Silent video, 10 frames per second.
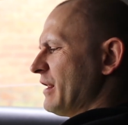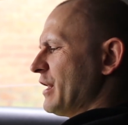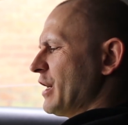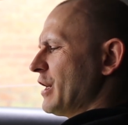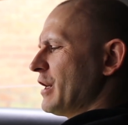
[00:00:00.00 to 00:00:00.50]

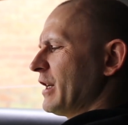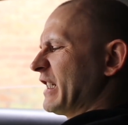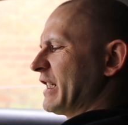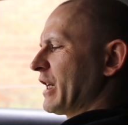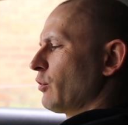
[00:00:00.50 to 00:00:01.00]
there
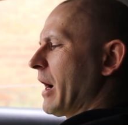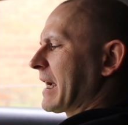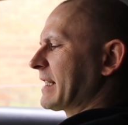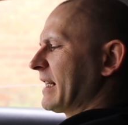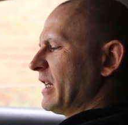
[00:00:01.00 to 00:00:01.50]
in the
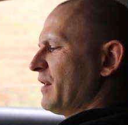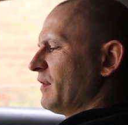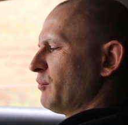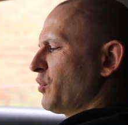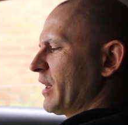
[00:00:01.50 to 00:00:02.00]
cracks and
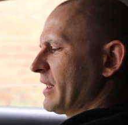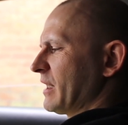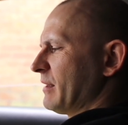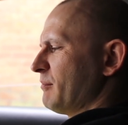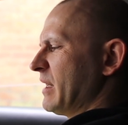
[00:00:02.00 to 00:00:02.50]
even
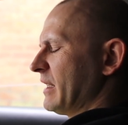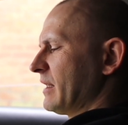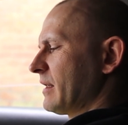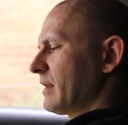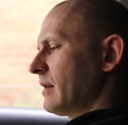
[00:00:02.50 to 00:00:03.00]
present
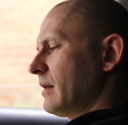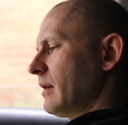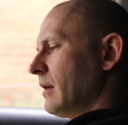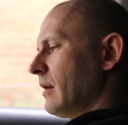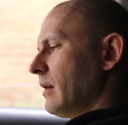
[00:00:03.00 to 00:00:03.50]
mists.
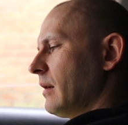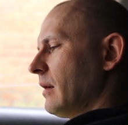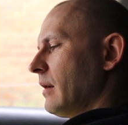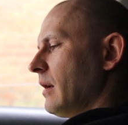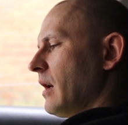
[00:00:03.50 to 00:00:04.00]

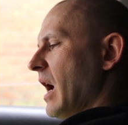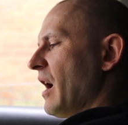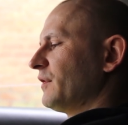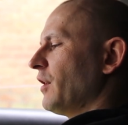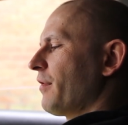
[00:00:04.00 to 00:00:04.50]

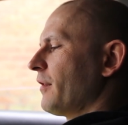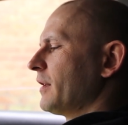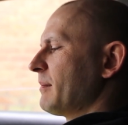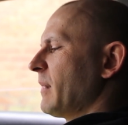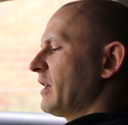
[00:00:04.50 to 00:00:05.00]
After
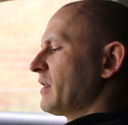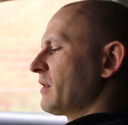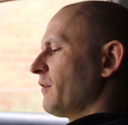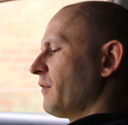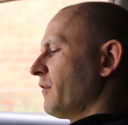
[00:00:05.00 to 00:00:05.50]
30 minutes
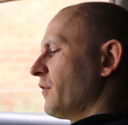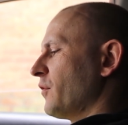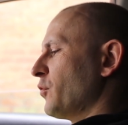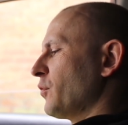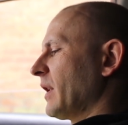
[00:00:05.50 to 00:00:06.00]
of
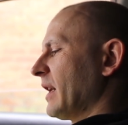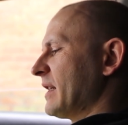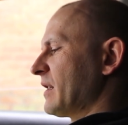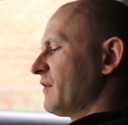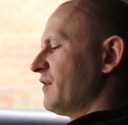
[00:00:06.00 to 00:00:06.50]

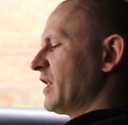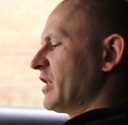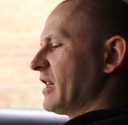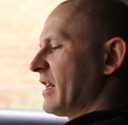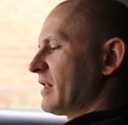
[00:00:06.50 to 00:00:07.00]
fruitless
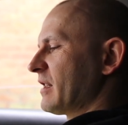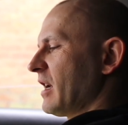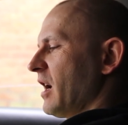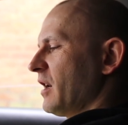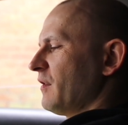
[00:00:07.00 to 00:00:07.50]
vigilance
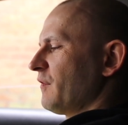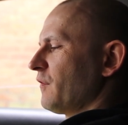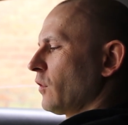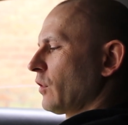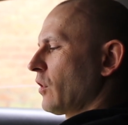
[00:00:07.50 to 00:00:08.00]
and
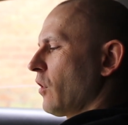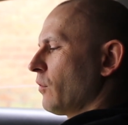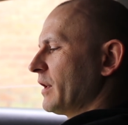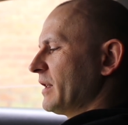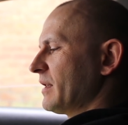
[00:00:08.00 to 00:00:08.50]
full
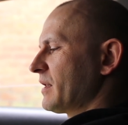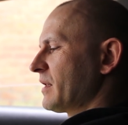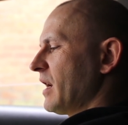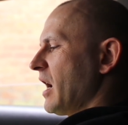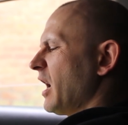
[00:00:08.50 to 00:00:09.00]

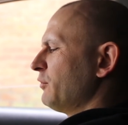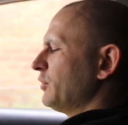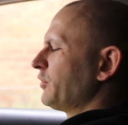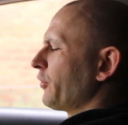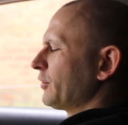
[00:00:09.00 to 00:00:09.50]
cowardice, I
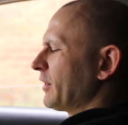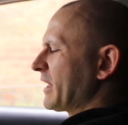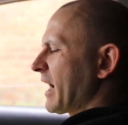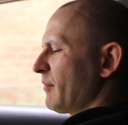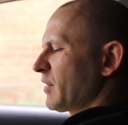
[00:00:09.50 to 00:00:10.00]
returned to the
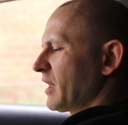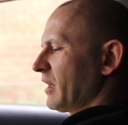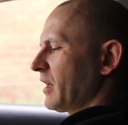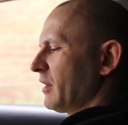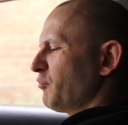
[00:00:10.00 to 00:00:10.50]

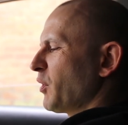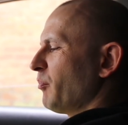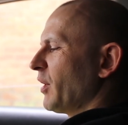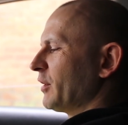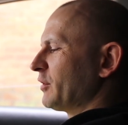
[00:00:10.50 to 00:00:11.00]
campsite and
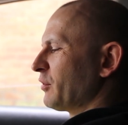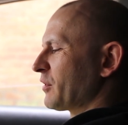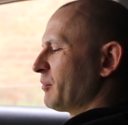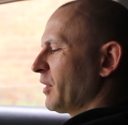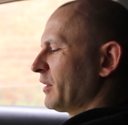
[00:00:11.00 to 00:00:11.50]
prepared
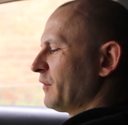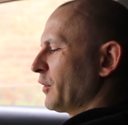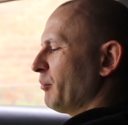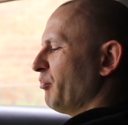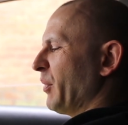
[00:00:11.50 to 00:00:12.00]
Tuk's body
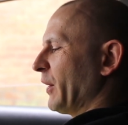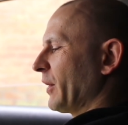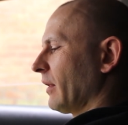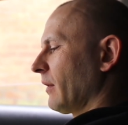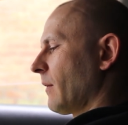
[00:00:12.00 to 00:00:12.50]
for a
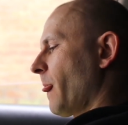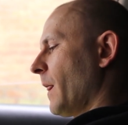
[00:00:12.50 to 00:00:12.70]
burial.